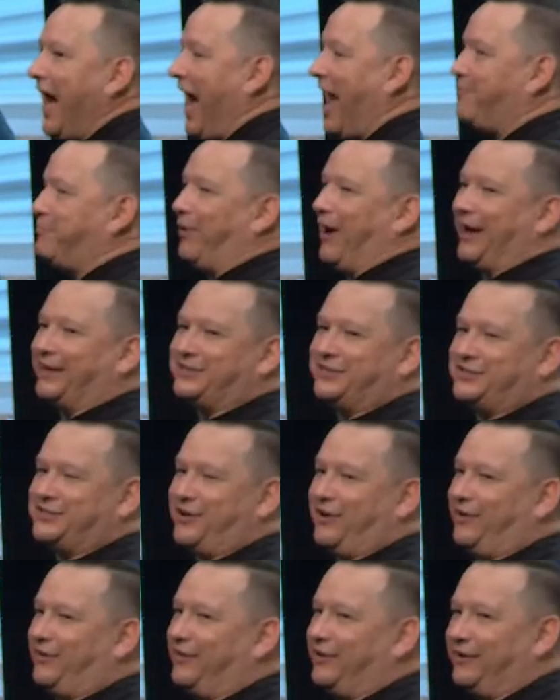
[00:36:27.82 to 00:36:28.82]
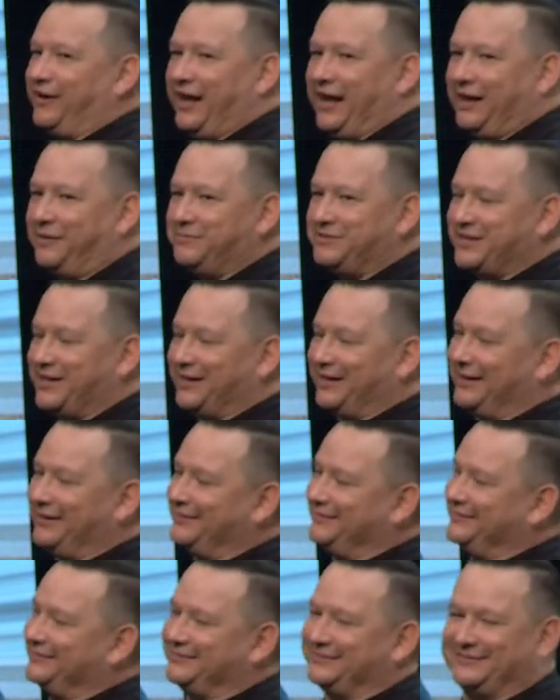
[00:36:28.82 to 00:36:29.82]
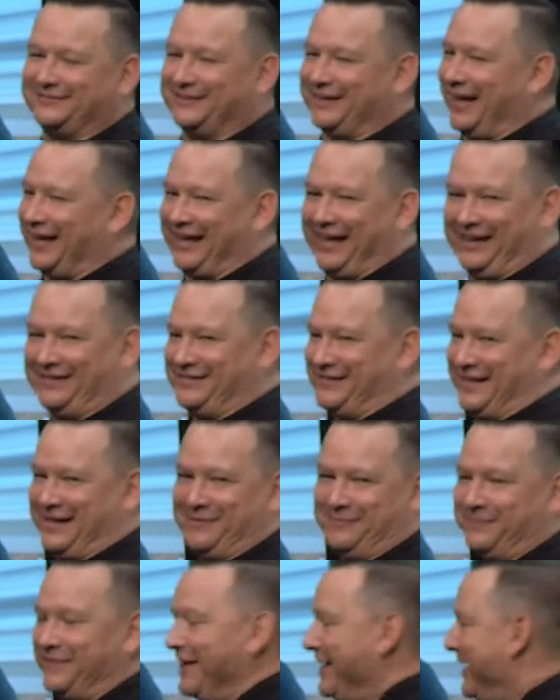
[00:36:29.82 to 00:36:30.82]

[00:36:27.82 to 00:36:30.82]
I practice all their names. I can't say him.